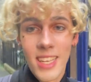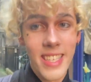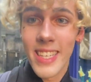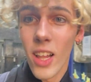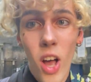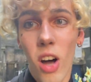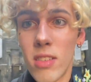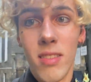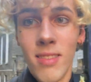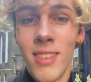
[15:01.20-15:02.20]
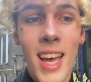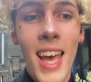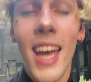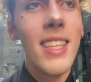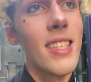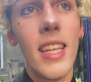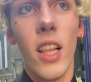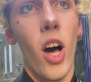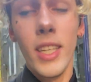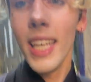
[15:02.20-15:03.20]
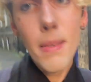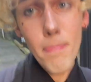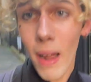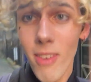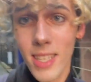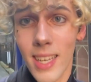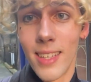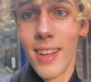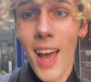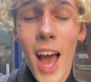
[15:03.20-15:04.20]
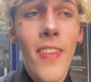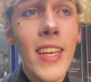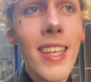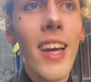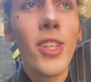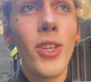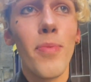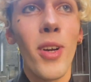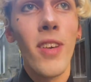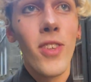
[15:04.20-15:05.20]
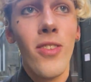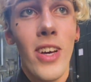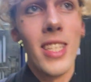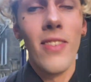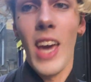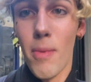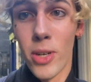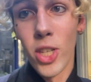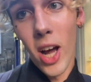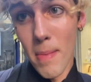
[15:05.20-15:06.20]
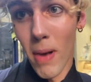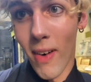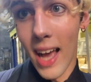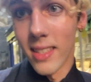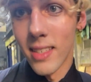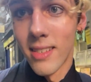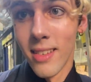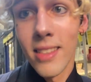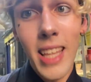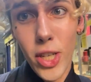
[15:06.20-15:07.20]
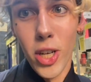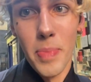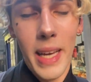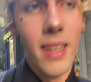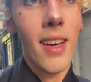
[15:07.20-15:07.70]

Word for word: still odd. It's still odd. It's embarrassing. Are the entire student body of the University of Cambridge not embarrassed? They should be.